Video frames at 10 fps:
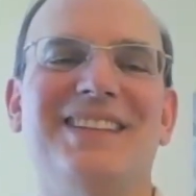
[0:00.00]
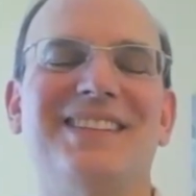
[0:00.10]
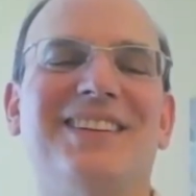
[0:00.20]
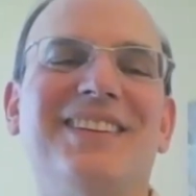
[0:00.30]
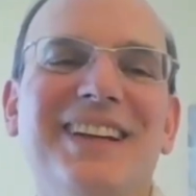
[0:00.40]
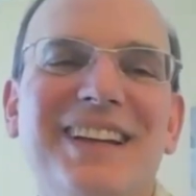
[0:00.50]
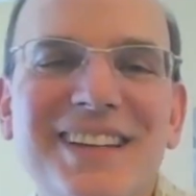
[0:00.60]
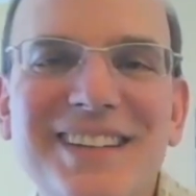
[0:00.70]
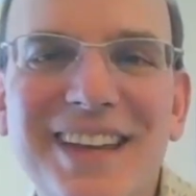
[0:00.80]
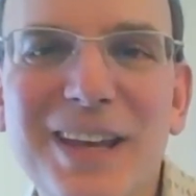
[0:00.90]
and so it
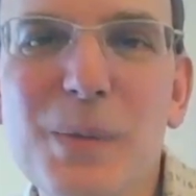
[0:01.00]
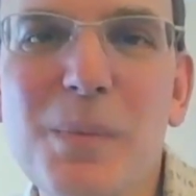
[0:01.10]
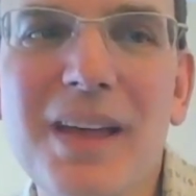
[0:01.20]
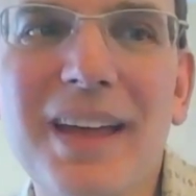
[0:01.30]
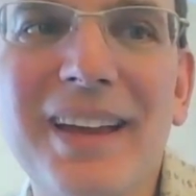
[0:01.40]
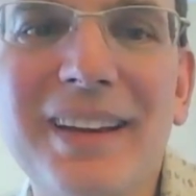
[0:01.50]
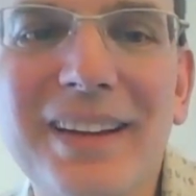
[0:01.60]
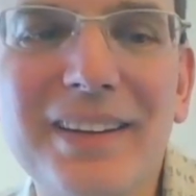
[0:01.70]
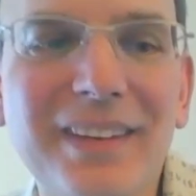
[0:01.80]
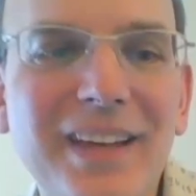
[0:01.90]
is.
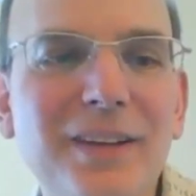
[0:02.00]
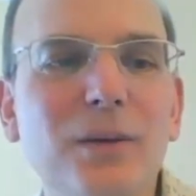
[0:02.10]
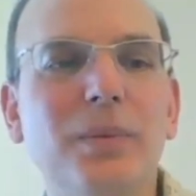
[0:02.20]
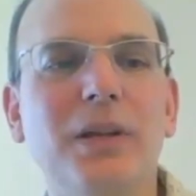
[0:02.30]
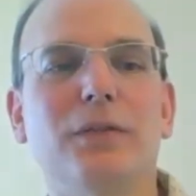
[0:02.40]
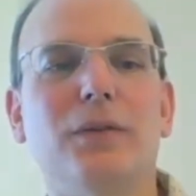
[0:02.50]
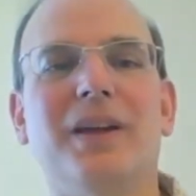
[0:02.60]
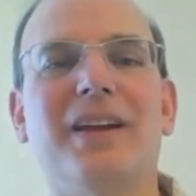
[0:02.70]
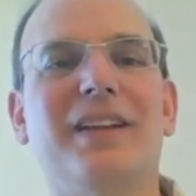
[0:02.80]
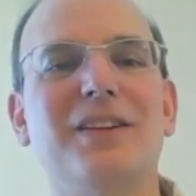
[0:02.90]
Amen. Thank you, B, for
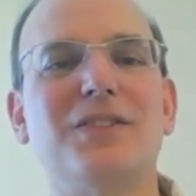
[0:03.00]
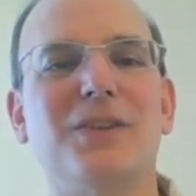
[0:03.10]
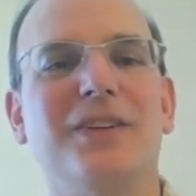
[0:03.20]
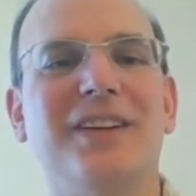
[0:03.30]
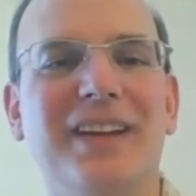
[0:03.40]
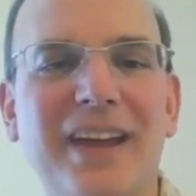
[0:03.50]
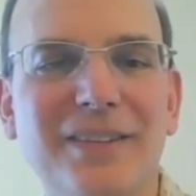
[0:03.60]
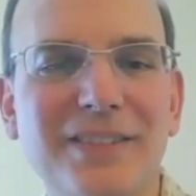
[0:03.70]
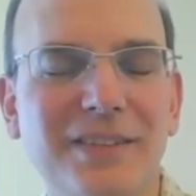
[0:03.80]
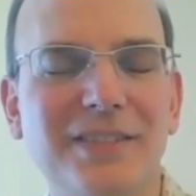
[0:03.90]
being on the show today. It
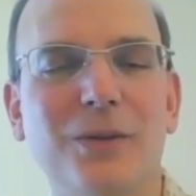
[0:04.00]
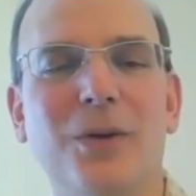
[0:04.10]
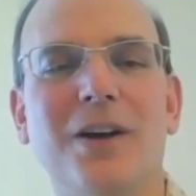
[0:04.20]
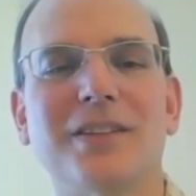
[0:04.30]
was so, Thank so you.